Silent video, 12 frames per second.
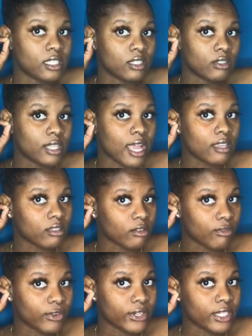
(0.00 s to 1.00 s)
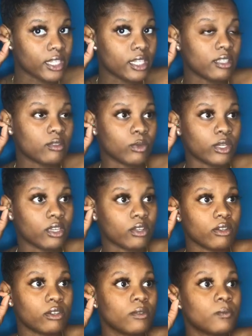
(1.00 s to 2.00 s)
in 2014 as
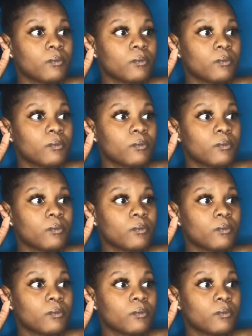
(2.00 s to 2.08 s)
well.